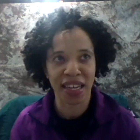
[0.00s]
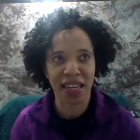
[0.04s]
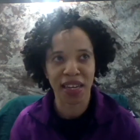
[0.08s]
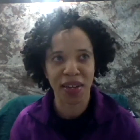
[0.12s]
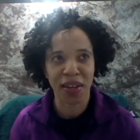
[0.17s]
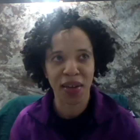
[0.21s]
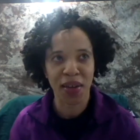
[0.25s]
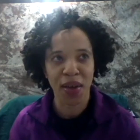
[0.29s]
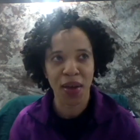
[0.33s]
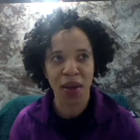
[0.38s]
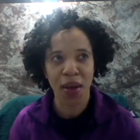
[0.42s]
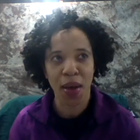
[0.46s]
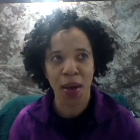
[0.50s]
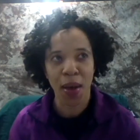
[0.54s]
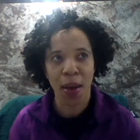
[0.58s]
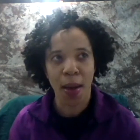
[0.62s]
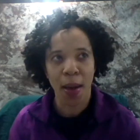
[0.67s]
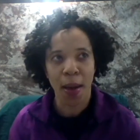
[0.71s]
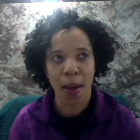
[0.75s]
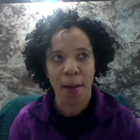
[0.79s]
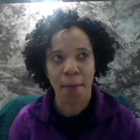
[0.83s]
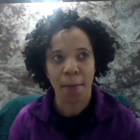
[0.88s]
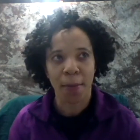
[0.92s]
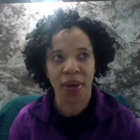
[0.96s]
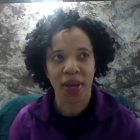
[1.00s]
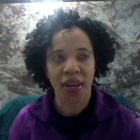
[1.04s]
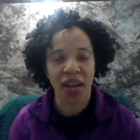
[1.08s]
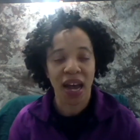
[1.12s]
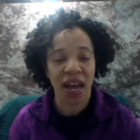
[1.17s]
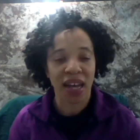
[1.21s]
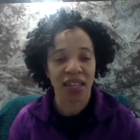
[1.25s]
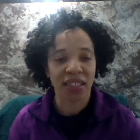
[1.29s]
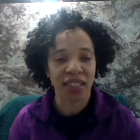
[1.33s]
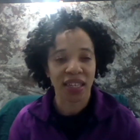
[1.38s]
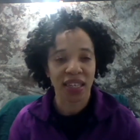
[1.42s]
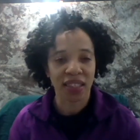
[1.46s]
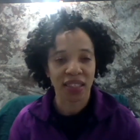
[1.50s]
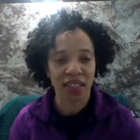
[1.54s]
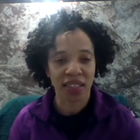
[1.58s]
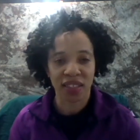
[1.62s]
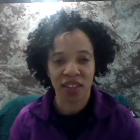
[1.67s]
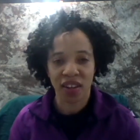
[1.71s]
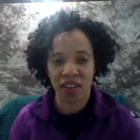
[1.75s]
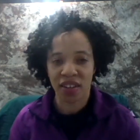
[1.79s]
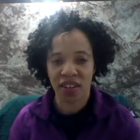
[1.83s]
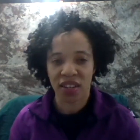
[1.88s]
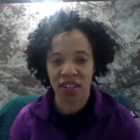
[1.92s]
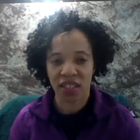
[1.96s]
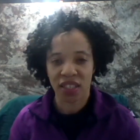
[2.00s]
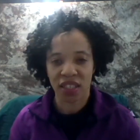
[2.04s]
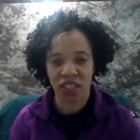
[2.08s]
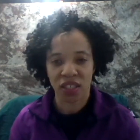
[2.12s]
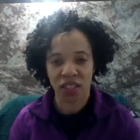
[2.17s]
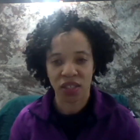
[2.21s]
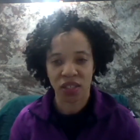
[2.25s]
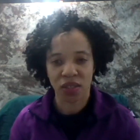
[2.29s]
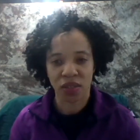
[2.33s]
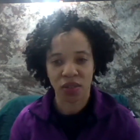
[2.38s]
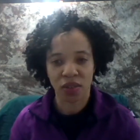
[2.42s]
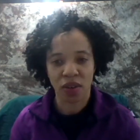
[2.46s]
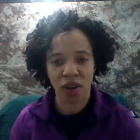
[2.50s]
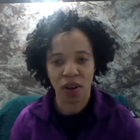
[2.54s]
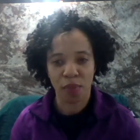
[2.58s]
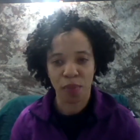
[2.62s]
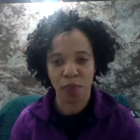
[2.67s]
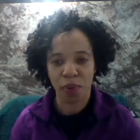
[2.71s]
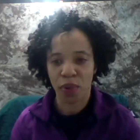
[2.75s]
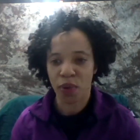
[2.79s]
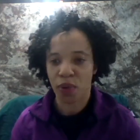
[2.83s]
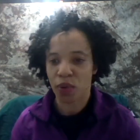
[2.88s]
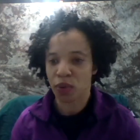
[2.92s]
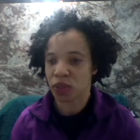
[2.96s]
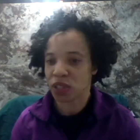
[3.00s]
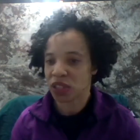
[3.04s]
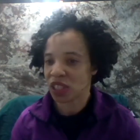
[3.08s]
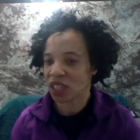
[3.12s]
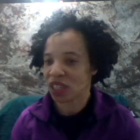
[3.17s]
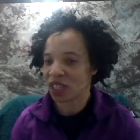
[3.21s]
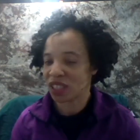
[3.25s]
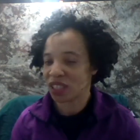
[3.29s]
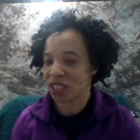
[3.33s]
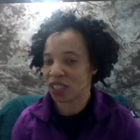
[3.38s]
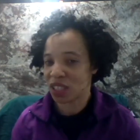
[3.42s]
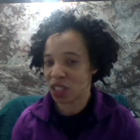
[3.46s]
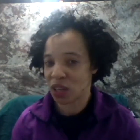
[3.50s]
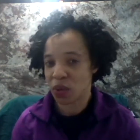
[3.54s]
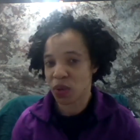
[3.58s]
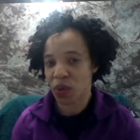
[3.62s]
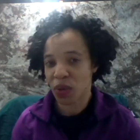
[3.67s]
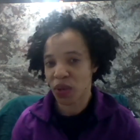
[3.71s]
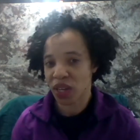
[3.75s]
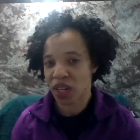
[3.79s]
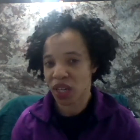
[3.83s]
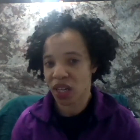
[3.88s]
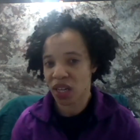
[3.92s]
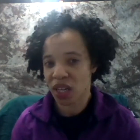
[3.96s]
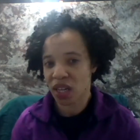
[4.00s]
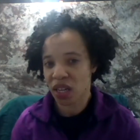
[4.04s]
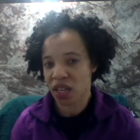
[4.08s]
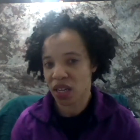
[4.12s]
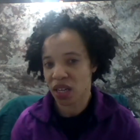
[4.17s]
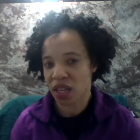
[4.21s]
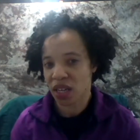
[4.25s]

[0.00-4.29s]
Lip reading: like it. But as I started to approach adulthood,